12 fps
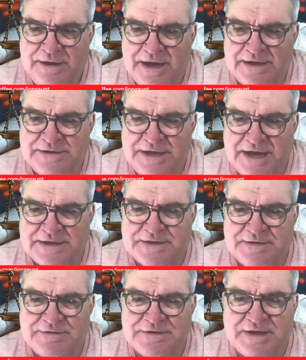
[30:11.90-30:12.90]
And yes,
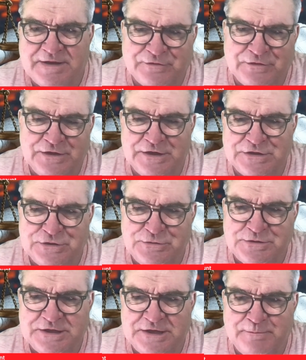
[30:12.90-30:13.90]
there is definitely a
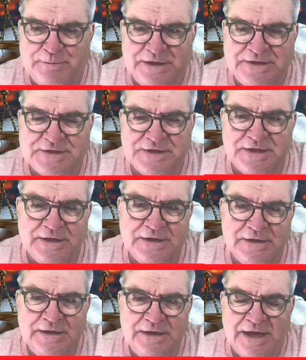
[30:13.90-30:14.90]
two-tier policing
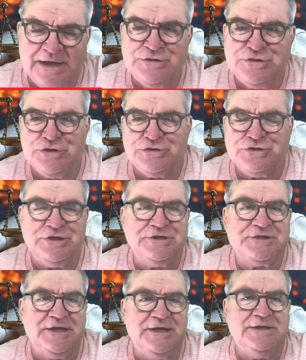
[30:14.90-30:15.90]
and
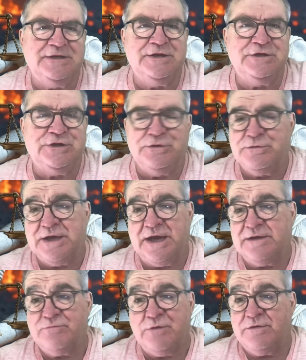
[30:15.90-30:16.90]
judges in the
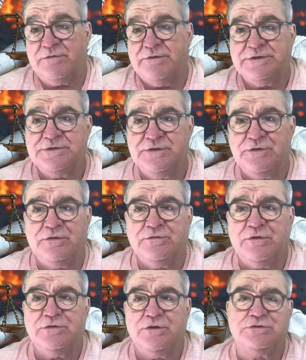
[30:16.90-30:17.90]
UK. Well, there is.
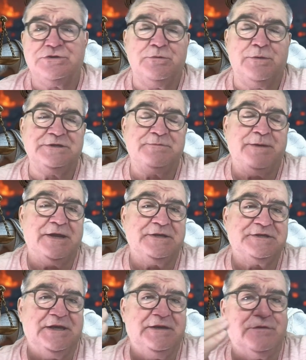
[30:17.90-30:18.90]
No two ways about it,
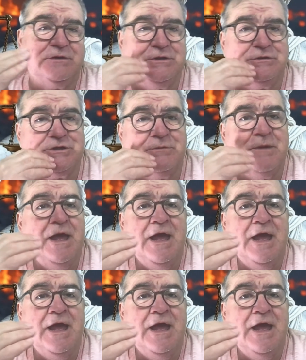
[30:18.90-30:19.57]
Steve, on YouTube.